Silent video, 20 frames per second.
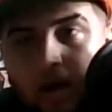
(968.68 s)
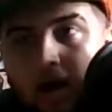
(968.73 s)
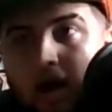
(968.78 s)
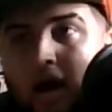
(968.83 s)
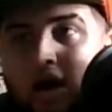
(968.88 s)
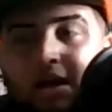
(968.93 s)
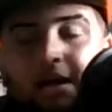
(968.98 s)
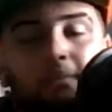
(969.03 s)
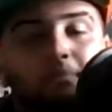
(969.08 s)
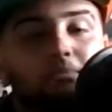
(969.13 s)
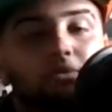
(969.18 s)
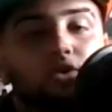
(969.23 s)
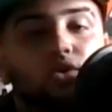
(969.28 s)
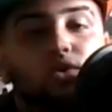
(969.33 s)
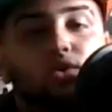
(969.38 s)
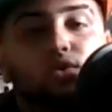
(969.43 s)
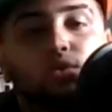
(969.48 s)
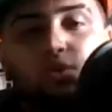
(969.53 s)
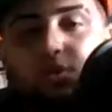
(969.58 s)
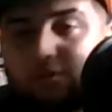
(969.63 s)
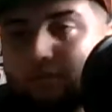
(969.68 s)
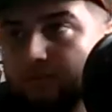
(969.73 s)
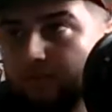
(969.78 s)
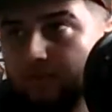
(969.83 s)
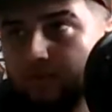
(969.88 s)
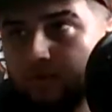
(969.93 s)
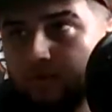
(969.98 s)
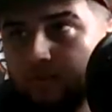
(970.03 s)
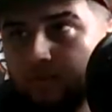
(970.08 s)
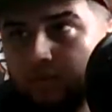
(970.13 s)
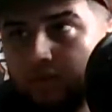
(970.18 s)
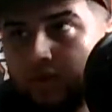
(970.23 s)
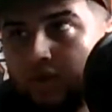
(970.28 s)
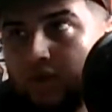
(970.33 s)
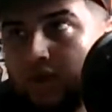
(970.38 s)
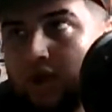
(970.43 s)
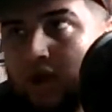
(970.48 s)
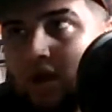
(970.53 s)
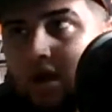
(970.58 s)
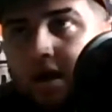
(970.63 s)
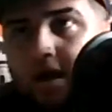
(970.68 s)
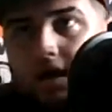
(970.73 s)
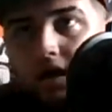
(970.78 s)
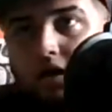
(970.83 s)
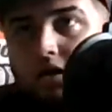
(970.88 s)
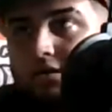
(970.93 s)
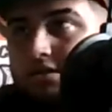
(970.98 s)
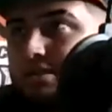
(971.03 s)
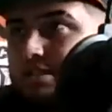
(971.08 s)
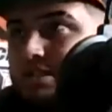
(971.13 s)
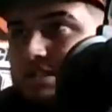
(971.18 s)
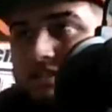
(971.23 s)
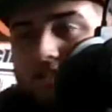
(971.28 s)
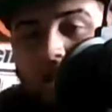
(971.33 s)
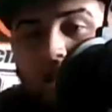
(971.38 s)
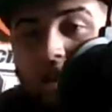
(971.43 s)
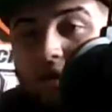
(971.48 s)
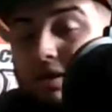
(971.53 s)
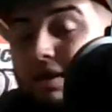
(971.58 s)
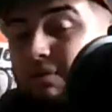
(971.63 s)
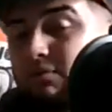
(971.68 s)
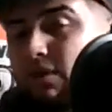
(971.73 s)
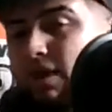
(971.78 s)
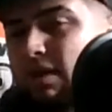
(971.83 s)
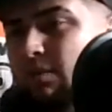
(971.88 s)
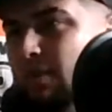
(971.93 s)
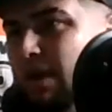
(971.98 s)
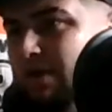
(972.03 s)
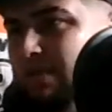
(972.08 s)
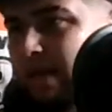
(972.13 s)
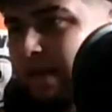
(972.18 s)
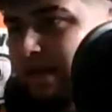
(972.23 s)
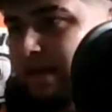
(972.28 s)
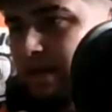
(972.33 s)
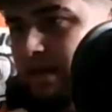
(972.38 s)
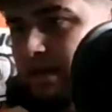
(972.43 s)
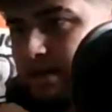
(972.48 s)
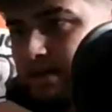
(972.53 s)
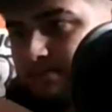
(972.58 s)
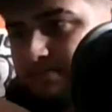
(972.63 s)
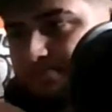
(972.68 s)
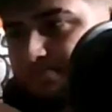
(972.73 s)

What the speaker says: on a beautiful slant. He ran like I